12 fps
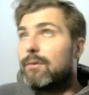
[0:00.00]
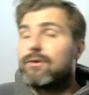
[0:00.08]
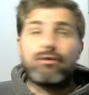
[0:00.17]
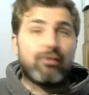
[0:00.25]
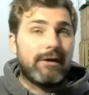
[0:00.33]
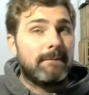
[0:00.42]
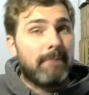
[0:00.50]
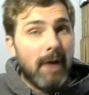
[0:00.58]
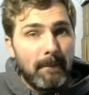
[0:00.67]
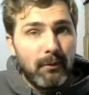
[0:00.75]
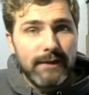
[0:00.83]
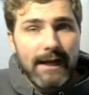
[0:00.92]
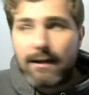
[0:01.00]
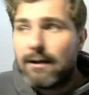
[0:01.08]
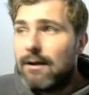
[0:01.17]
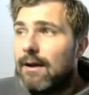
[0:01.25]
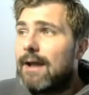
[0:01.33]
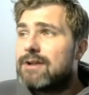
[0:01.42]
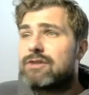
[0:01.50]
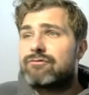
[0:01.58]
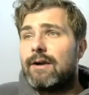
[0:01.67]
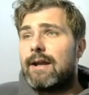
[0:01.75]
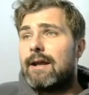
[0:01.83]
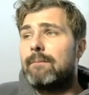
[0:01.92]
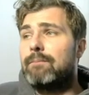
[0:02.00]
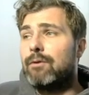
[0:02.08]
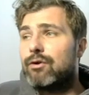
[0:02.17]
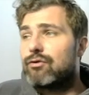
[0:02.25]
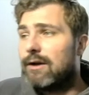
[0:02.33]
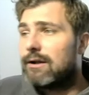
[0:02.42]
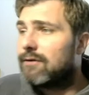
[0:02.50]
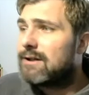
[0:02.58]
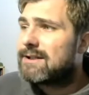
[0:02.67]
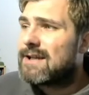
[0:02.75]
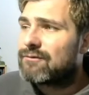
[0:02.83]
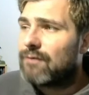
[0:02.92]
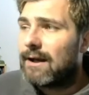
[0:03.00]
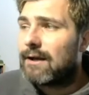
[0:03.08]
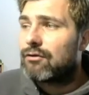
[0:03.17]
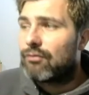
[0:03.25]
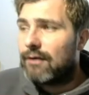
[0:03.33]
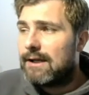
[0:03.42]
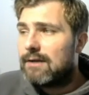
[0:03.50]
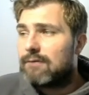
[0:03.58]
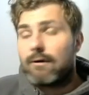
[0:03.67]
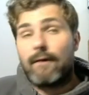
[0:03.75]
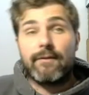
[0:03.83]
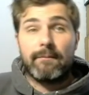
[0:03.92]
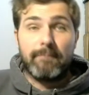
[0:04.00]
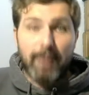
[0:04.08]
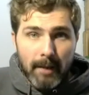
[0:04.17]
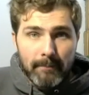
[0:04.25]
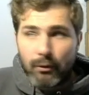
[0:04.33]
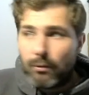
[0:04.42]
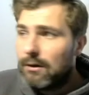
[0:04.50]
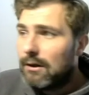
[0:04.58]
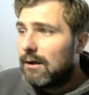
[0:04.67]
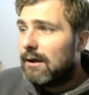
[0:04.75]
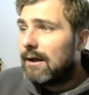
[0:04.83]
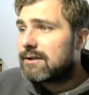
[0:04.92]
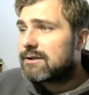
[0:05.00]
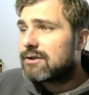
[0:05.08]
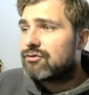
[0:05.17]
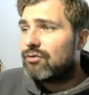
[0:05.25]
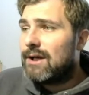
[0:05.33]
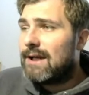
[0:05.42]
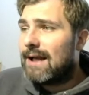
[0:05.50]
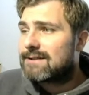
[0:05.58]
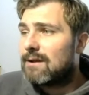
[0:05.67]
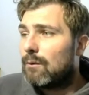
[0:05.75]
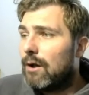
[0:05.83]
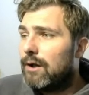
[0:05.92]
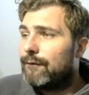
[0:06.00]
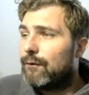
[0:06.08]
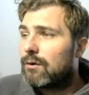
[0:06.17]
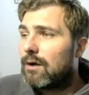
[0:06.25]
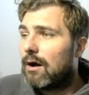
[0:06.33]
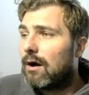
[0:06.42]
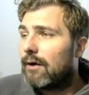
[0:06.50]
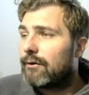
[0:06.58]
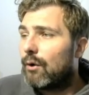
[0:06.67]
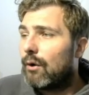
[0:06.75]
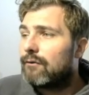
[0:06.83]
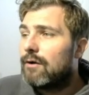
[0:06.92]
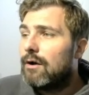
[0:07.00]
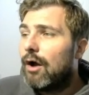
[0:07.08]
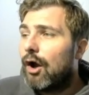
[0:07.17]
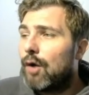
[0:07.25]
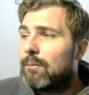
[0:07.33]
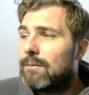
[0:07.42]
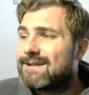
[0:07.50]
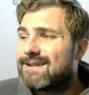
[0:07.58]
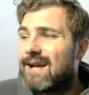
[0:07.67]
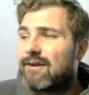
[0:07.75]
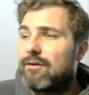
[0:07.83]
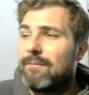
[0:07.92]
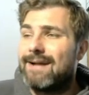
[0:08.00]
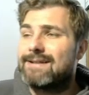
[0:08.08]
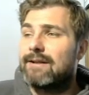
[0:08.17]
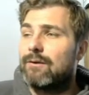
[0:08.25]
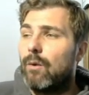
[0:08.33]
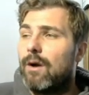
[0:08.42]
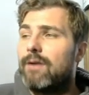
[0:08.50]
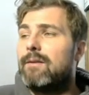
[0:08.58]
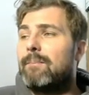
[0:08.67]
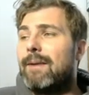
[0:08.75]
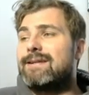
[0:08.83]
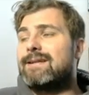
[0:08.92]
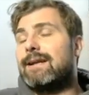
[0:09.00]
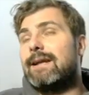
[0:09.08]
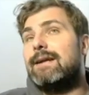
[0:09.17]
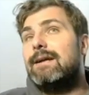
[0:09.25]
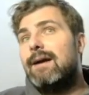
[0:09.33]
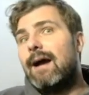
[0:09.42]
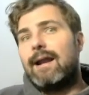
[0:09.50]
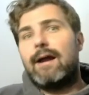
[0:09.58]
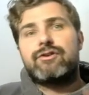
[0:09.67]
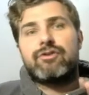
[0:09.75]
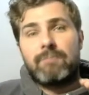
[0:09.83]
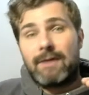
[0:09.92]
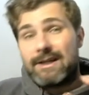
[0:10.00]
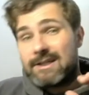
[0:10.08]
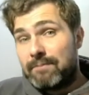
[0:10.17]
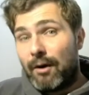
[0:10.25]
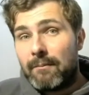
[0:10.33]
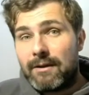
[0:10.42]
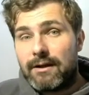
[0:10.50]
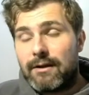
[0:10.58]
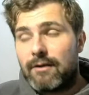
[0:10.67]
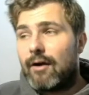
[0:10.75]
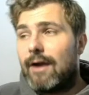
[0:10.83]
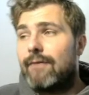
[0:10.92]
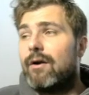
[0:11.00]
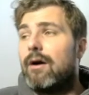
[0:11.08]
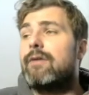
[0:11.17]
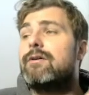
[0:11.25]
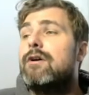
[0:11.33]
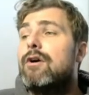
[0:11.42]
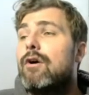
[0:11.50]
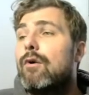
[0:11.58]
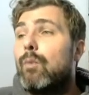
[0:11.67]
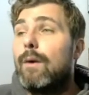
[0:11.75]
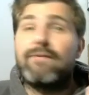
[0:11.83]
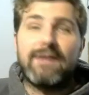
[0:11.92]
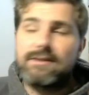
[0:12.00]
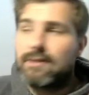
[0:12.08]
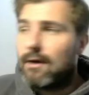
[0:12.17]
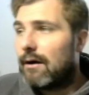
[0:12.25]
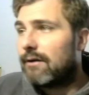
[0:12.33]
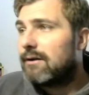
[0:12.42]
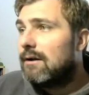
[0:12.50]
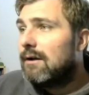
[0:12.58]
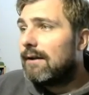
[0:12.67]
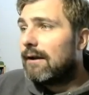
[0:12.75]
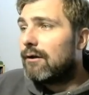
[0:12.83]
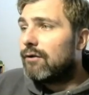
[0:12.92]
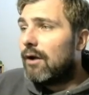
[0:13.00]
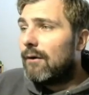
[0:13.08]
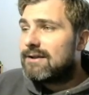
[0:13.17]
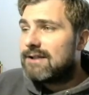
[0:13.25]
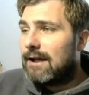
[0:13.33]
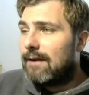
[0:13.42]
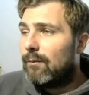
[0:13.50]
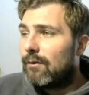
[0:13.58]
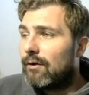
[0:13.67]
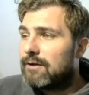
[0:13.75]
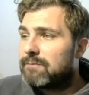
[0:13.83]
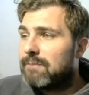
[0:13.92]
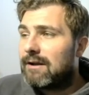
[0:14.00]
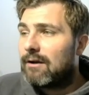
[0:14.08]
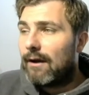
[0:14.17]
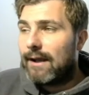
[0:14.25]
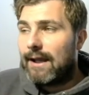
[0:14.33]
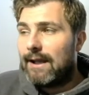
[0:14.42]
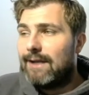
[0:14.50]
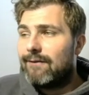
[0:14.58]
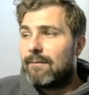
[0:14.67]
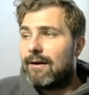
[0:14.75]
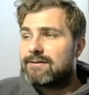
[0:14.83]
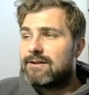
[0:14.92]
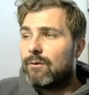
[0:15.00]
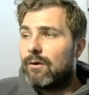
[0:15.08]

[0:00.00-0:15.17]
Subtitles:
the green-purple deck. It's just running blue-green. The reason it's running green rather than purple is because green has that wonderful card of Hopeless Necromantic, the one that basically allows you to place the bottom minion in your graveyard with this card. Now you'll notice here, we've got this big guy here, Living Mountain, the one